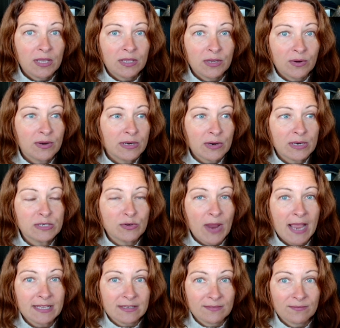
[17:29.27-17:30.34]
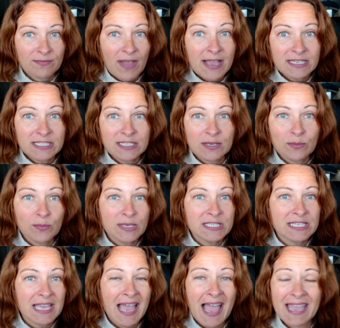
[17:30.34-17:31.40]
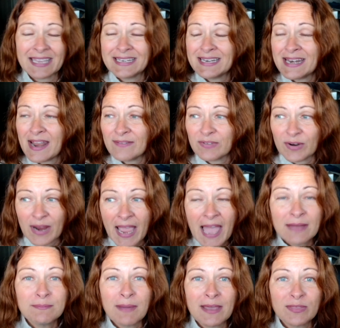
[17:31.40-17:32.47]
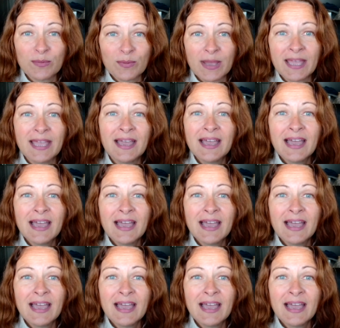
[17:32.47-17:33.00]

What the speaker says: urinary tract infection, which I had never had, by the way.